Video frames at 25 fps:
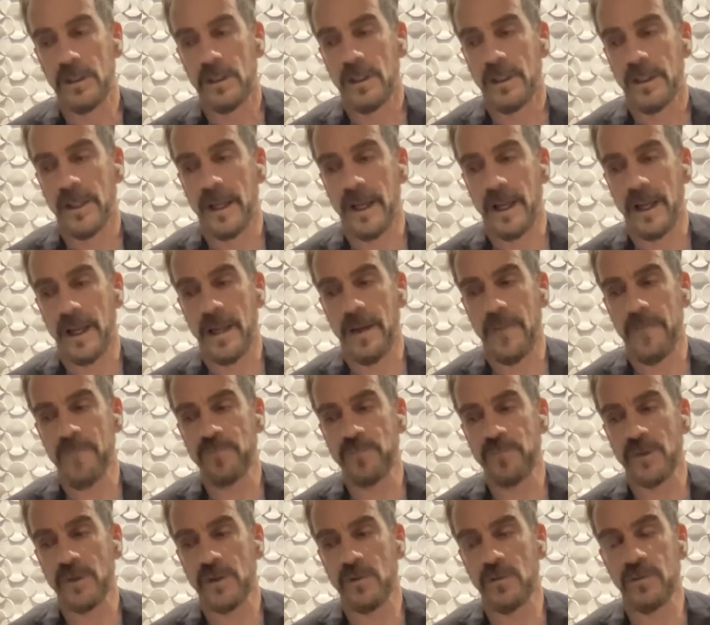
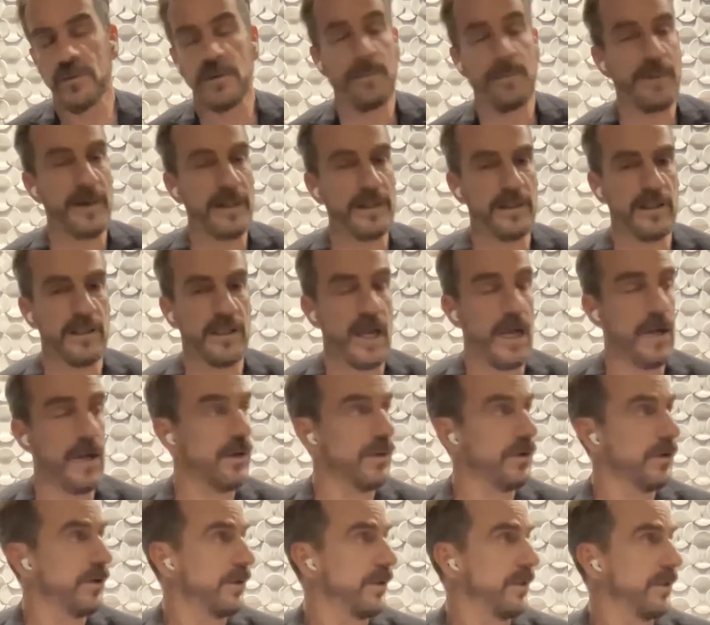Um, you depend a lot
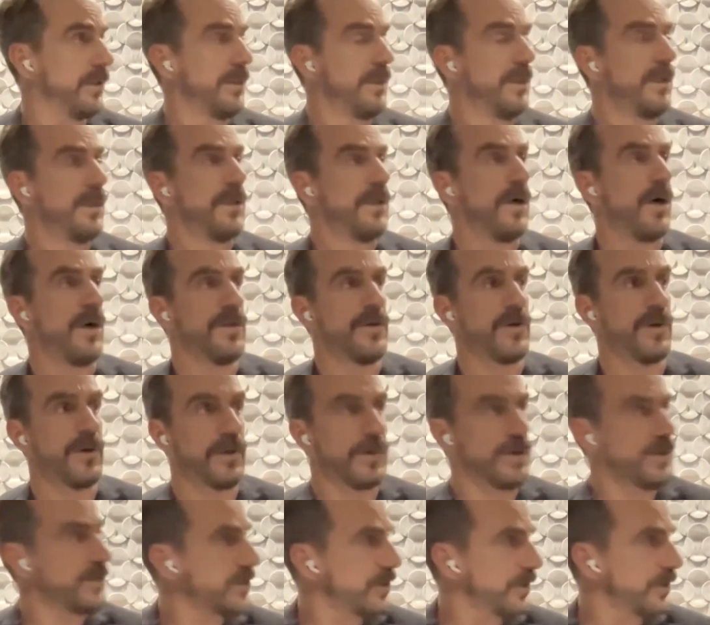on uh, on your
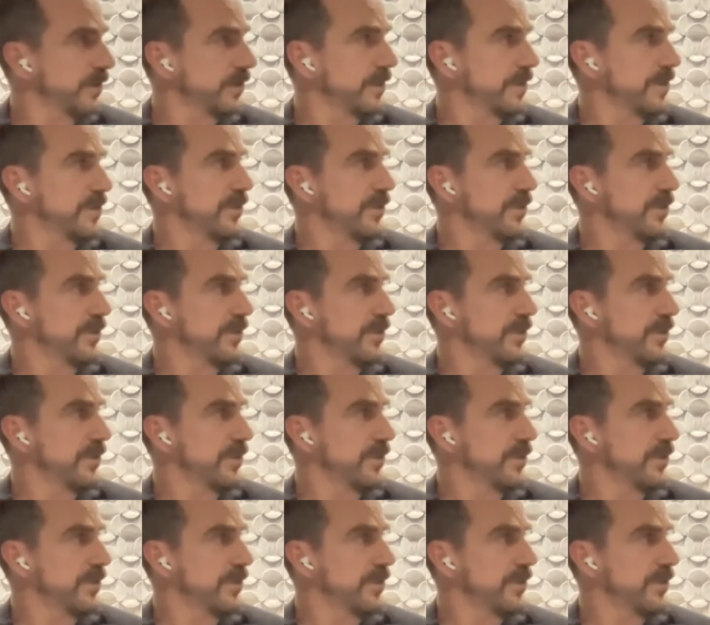consultants.